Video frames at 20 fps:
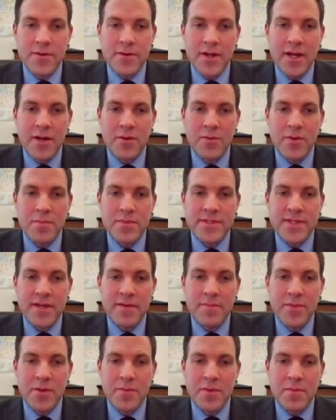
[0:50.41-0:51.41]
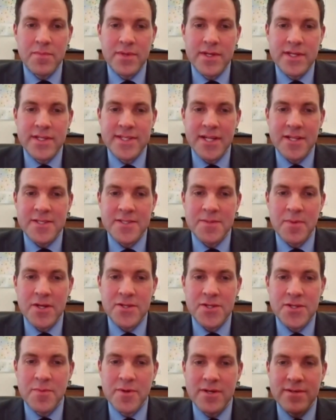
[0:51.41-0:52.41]
Representative Bierman, please tell us
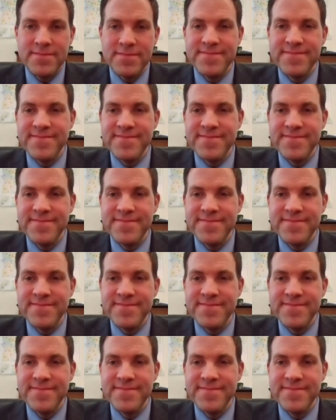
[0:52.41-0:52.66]
about your bill.